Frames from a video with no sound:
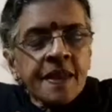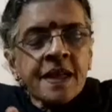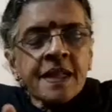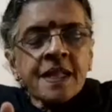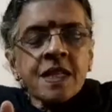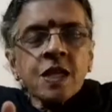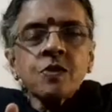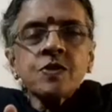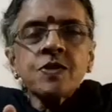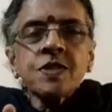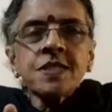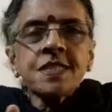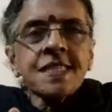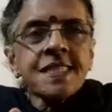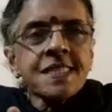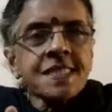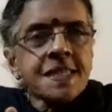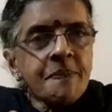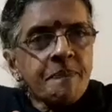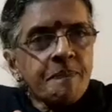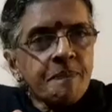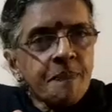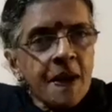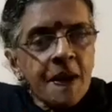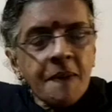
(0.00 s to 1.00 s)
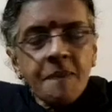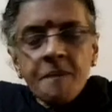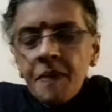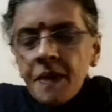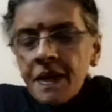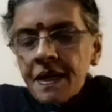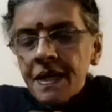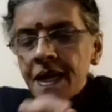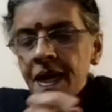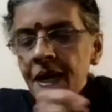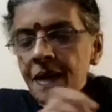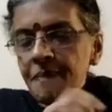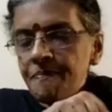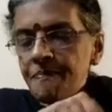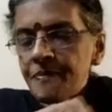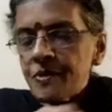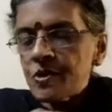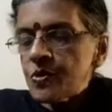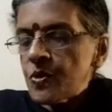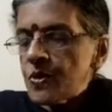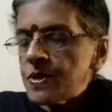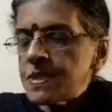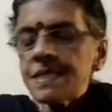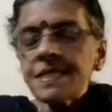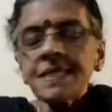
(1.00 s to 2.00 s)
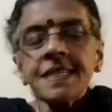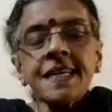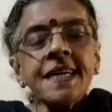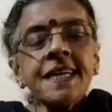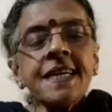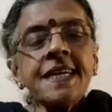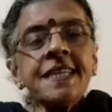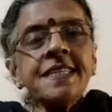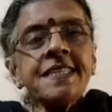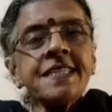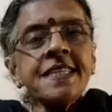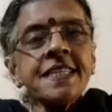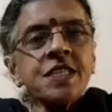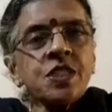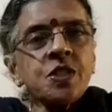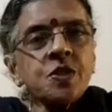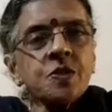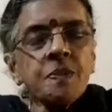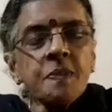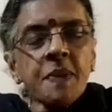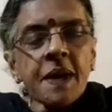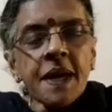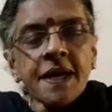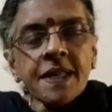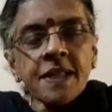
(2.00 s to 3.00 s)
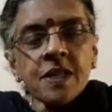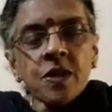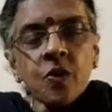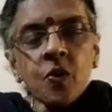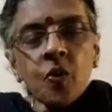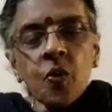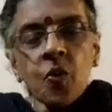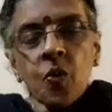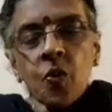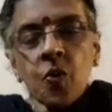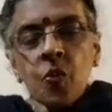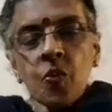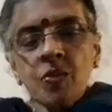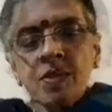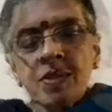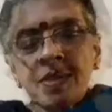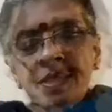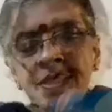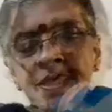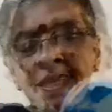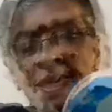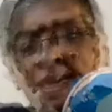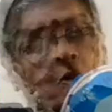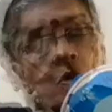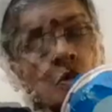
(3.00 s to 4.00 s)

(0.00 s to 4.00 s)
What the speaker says: Now this is a paper cup, so it's easy to make the holes.